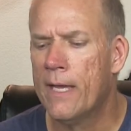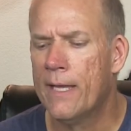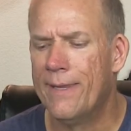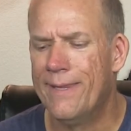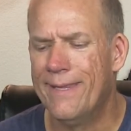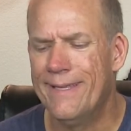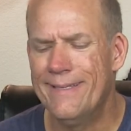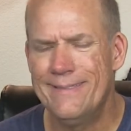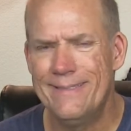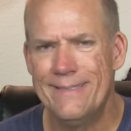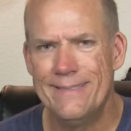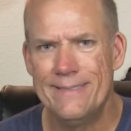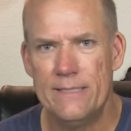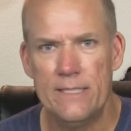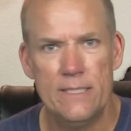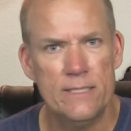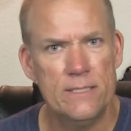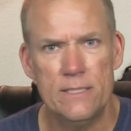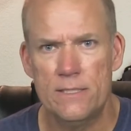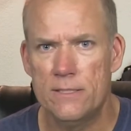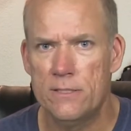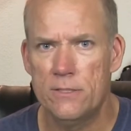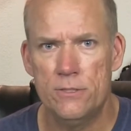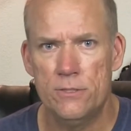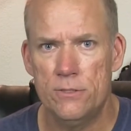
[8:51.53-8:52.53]
It's
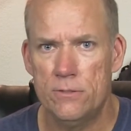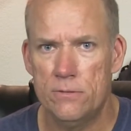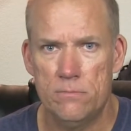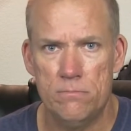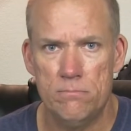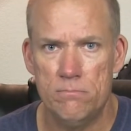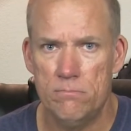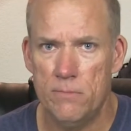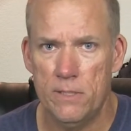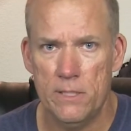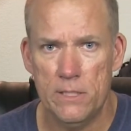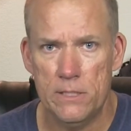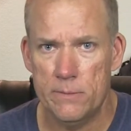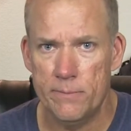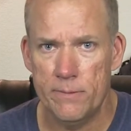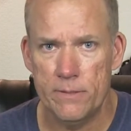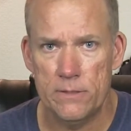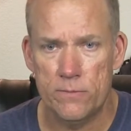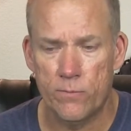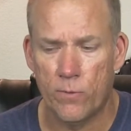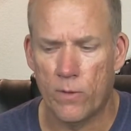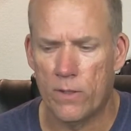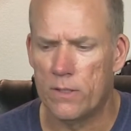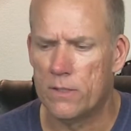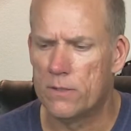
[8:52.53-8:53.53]
an
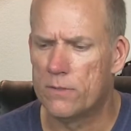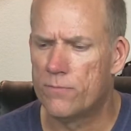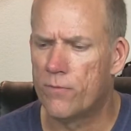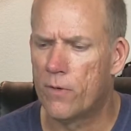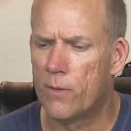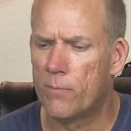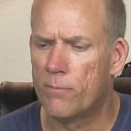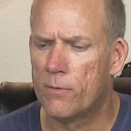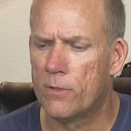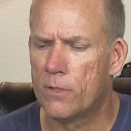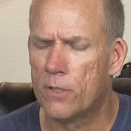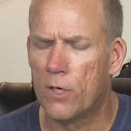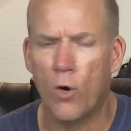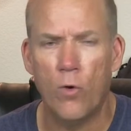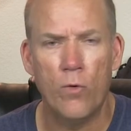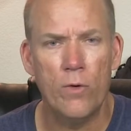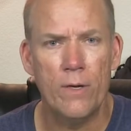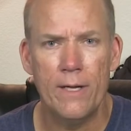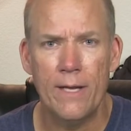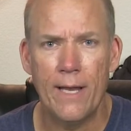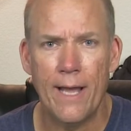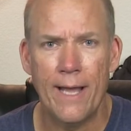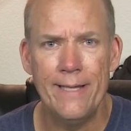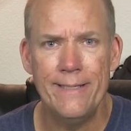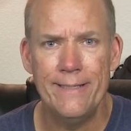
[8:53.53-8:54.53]
inexpensive one. It's from
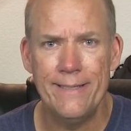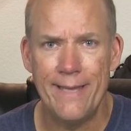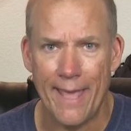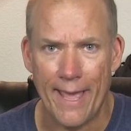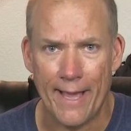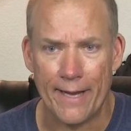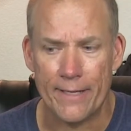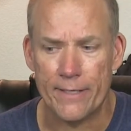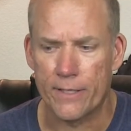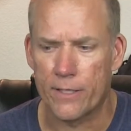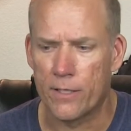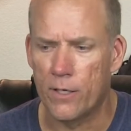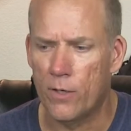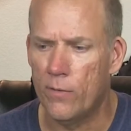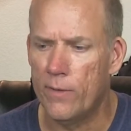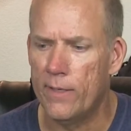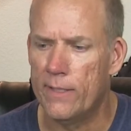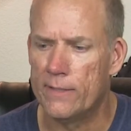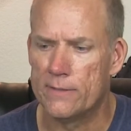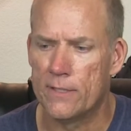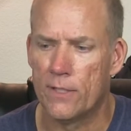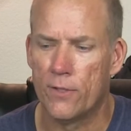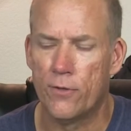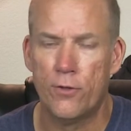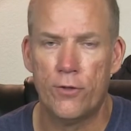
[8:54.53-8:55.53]
GoldenEye Tactical.
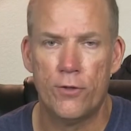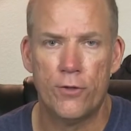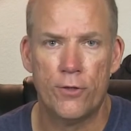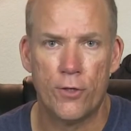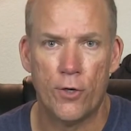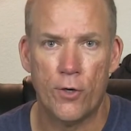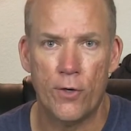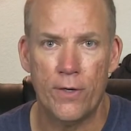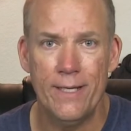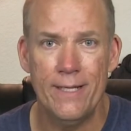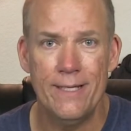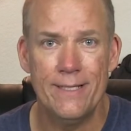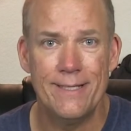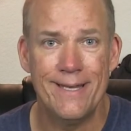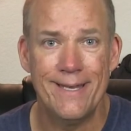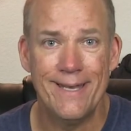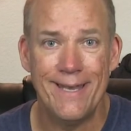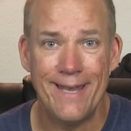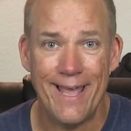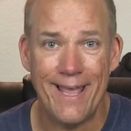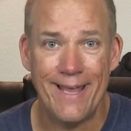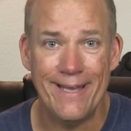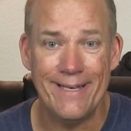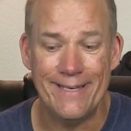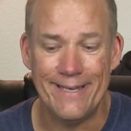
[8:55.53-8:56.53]
It's a
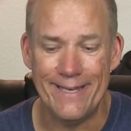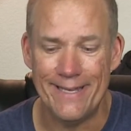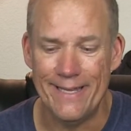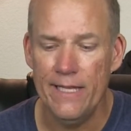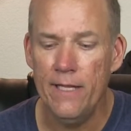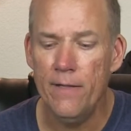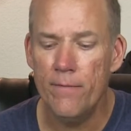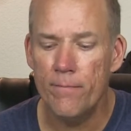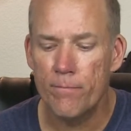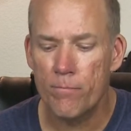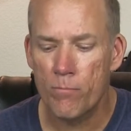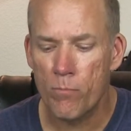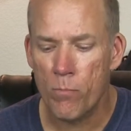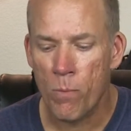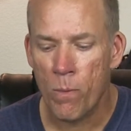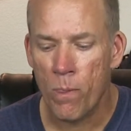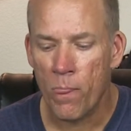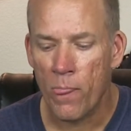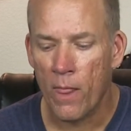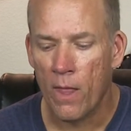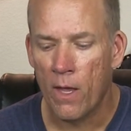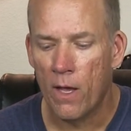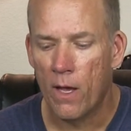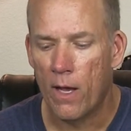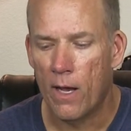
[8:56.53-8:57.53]
30-90.
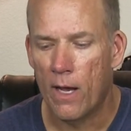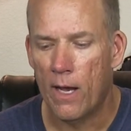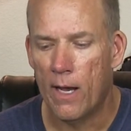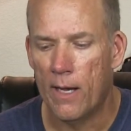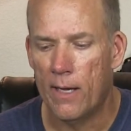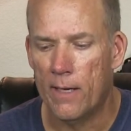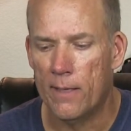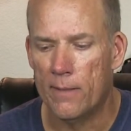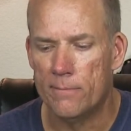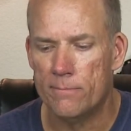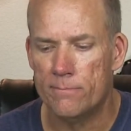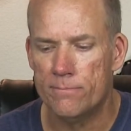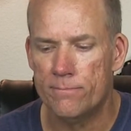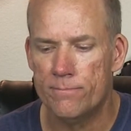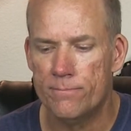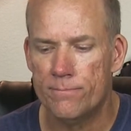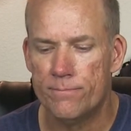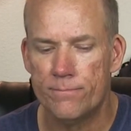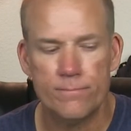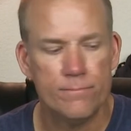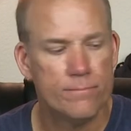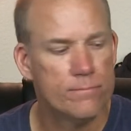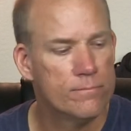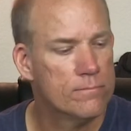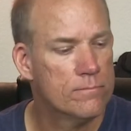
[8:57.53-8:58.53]
I
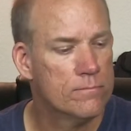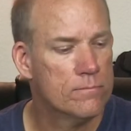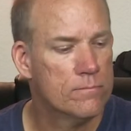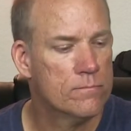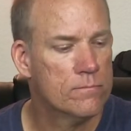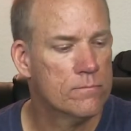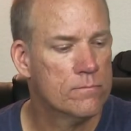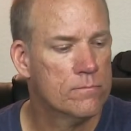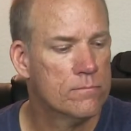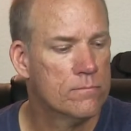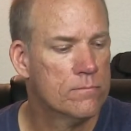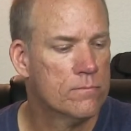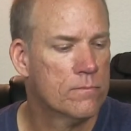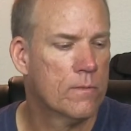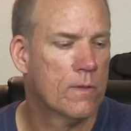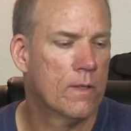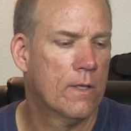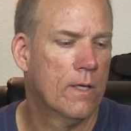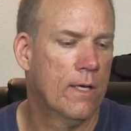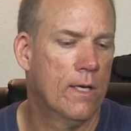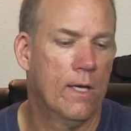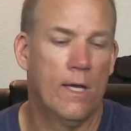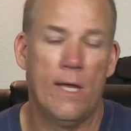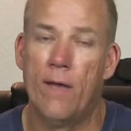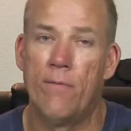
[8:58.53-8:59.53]

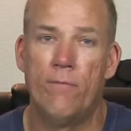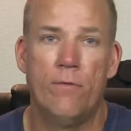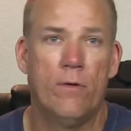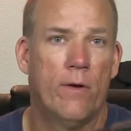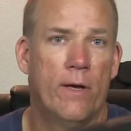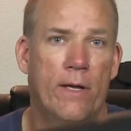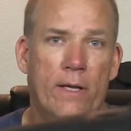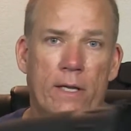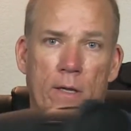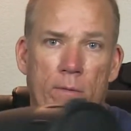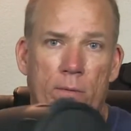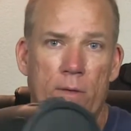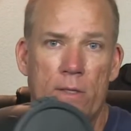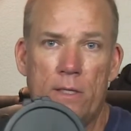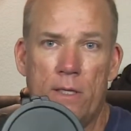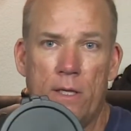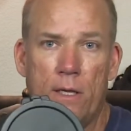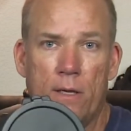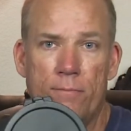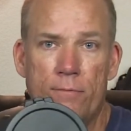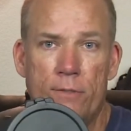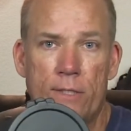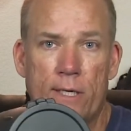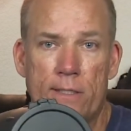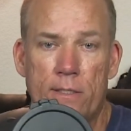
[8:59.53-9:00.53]
have no idea what the
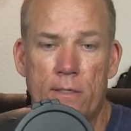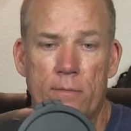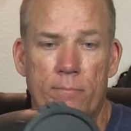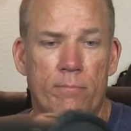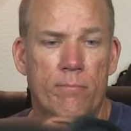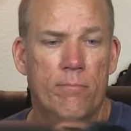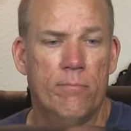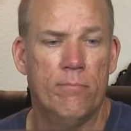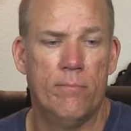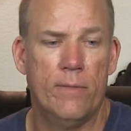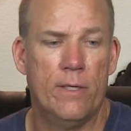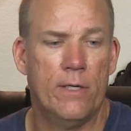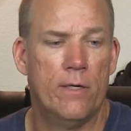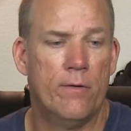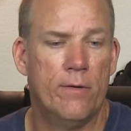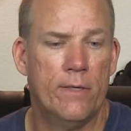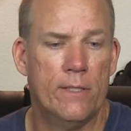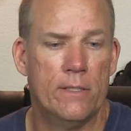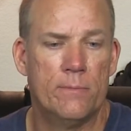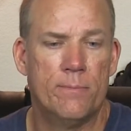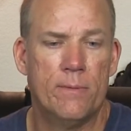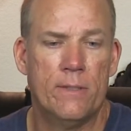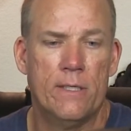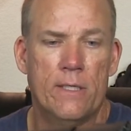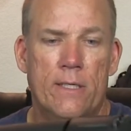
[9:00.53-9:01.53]
objective meter
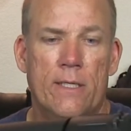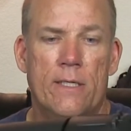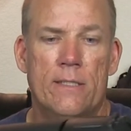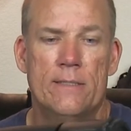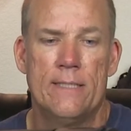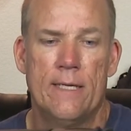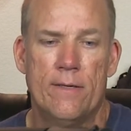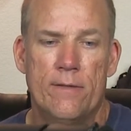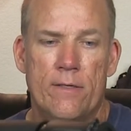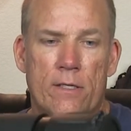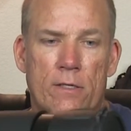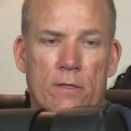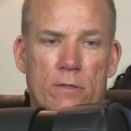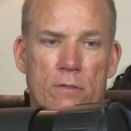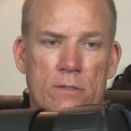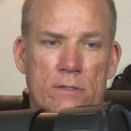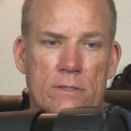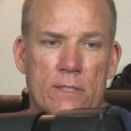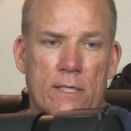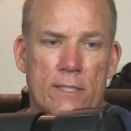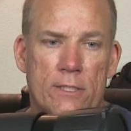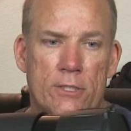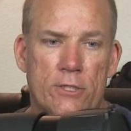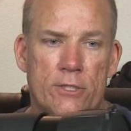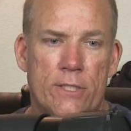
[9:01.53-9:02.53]
is, but it does have the little
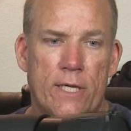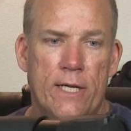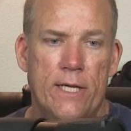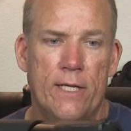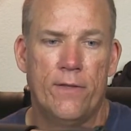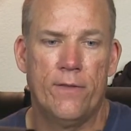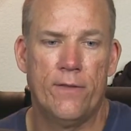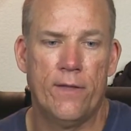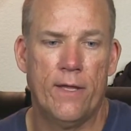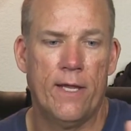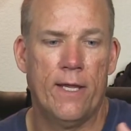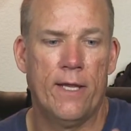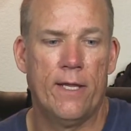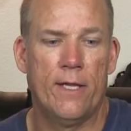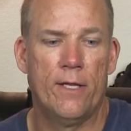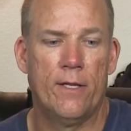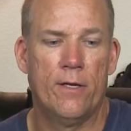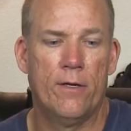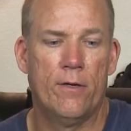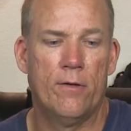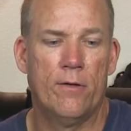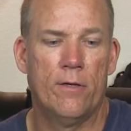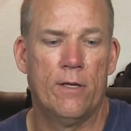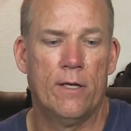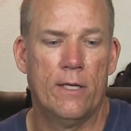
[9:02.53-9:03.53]
sunshade thing.
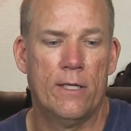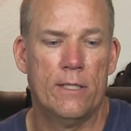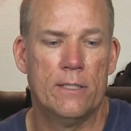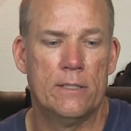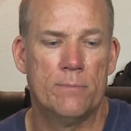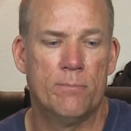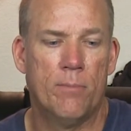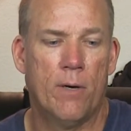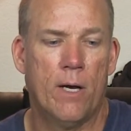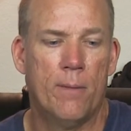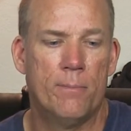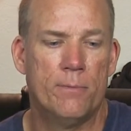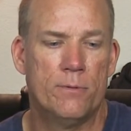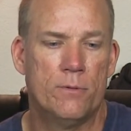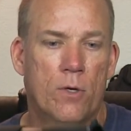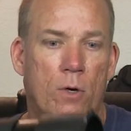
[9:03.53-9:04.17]
The lens pops